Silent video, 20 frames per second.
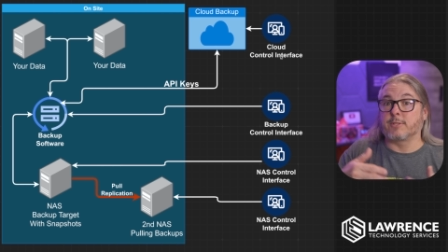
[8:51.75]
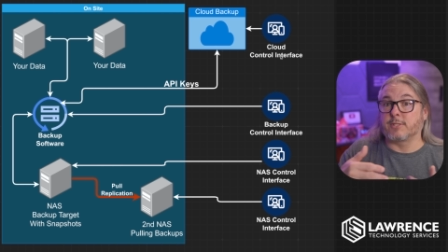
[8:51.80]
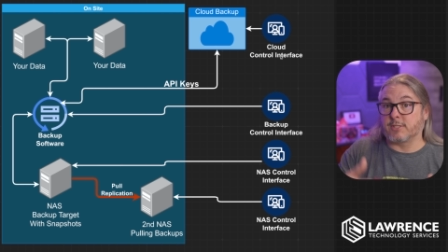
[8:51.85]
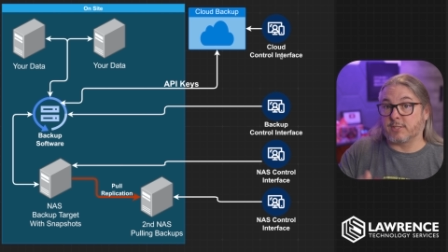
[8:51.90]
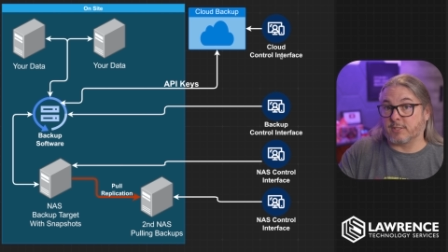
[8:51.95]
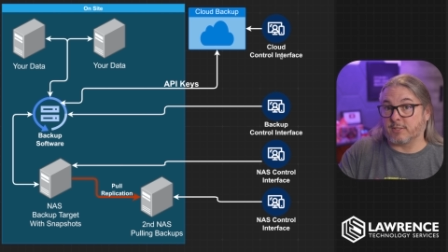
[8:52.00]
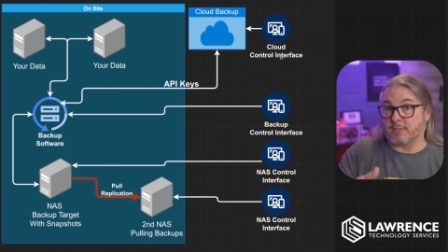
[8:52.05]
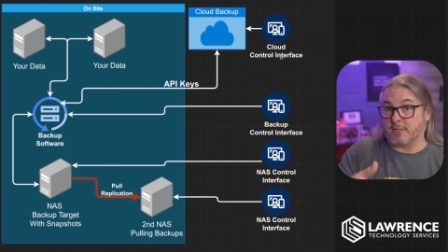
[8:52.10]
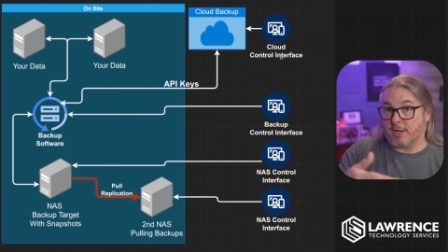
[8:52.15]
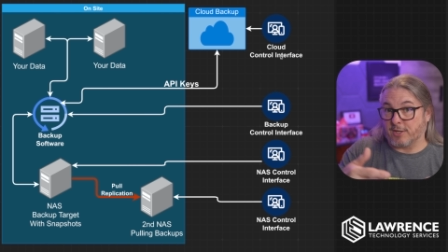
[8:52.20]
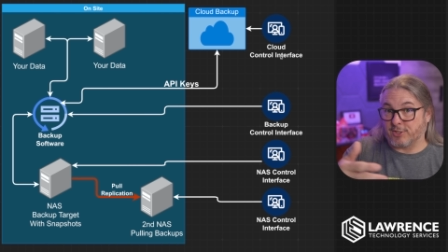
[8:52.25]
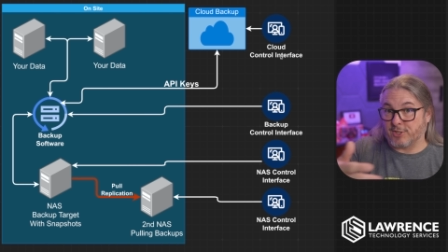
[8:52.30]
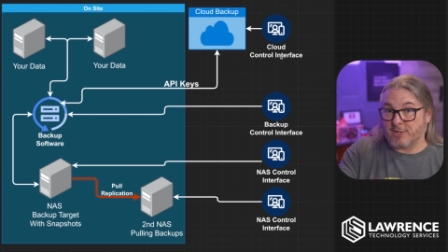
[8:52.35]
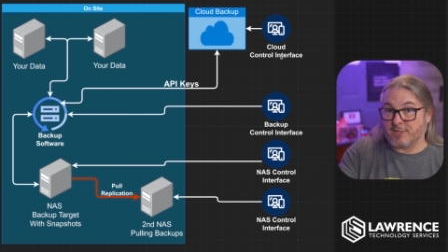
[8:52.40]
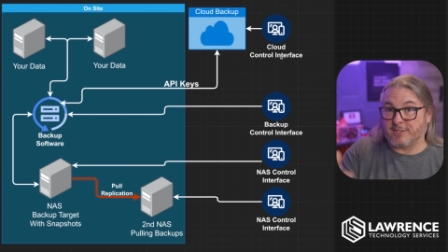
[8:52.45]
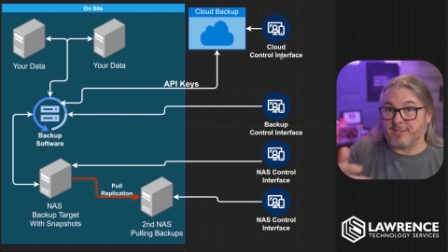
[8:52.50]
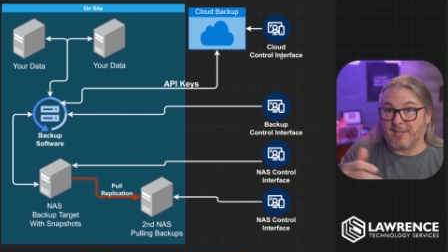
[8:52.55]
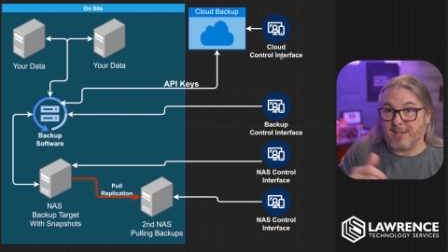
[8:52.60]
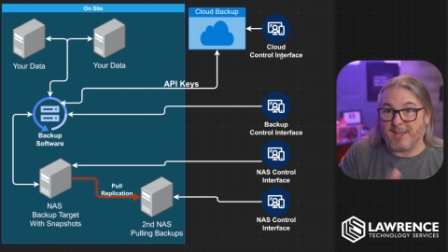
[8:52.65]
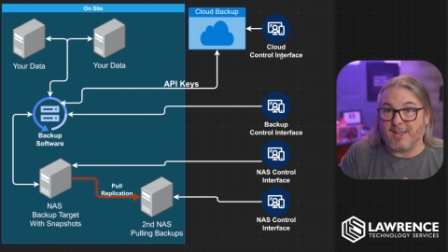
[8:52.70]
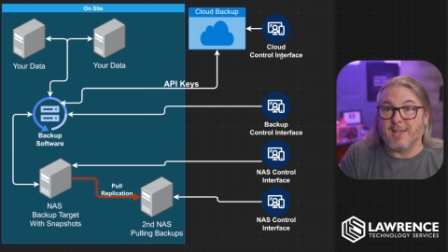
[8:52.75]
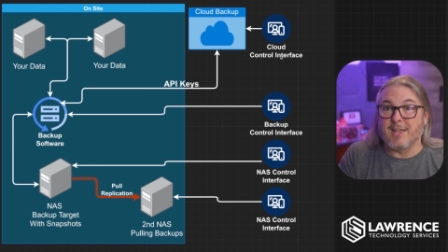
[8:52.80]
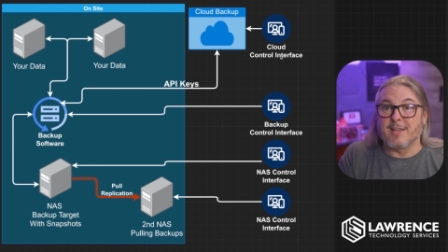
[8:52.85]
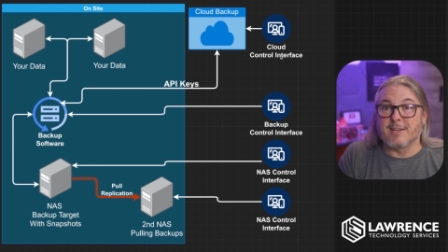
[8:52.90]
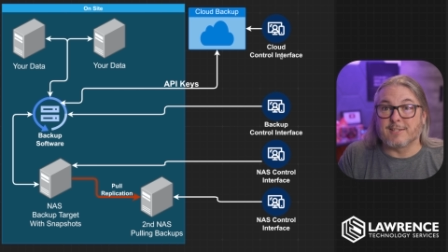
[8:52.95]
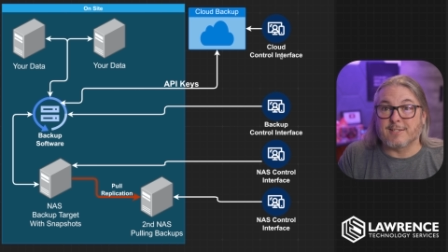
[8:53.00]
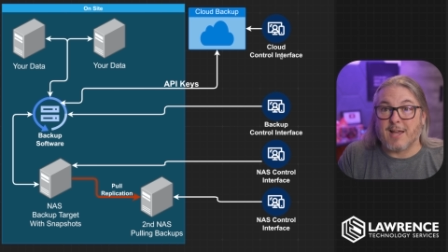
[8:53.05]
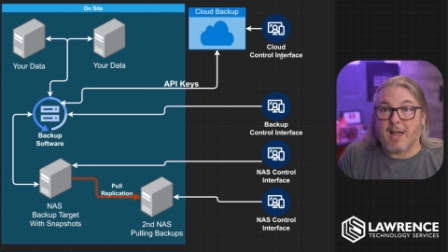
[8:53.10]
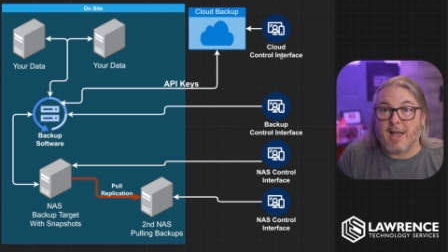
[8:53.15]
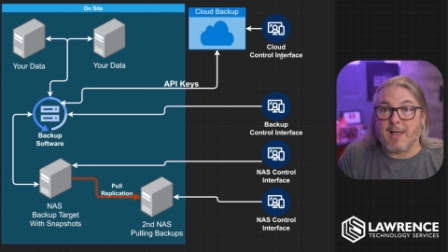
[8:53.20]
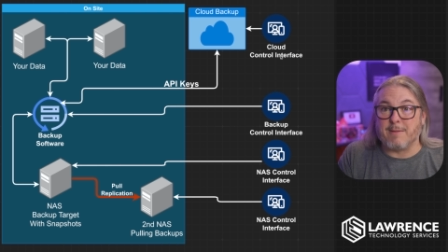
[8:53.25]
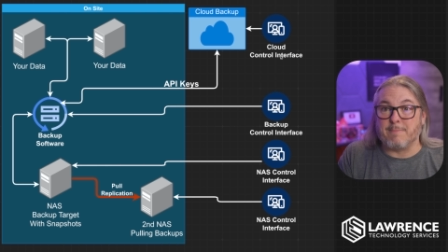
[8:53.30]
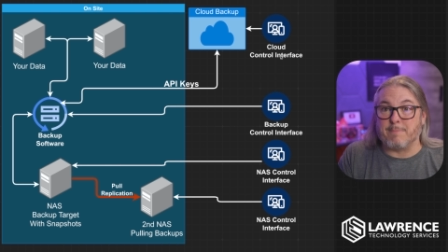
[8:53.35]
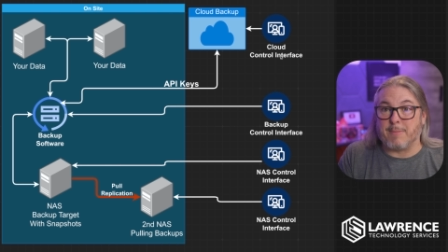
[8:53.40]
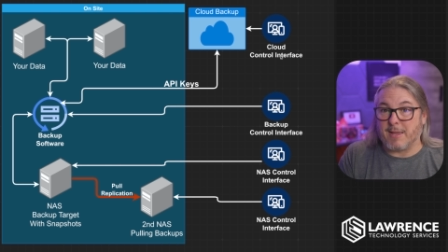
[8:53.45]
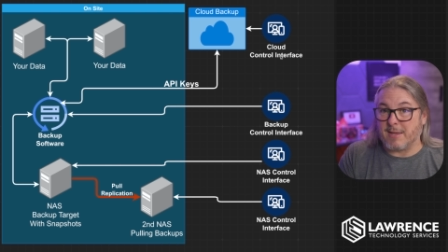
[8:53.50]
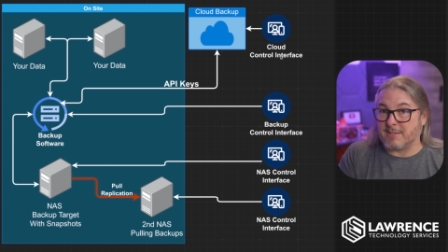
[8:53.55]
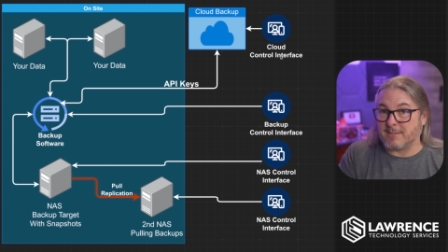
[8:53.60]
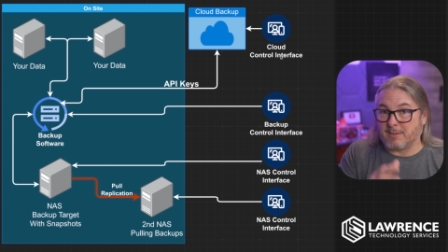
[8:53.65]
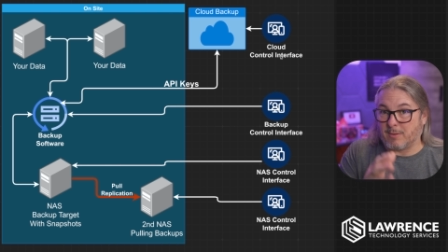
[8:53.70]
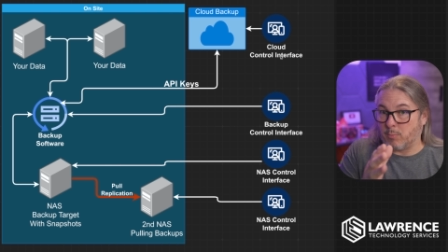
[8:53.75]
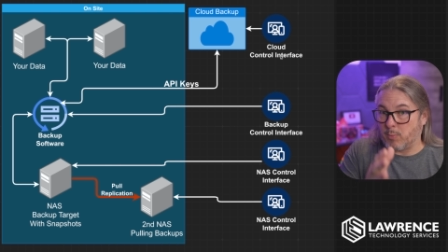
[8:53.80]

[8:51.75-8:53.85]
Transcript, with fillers: such as the time-based,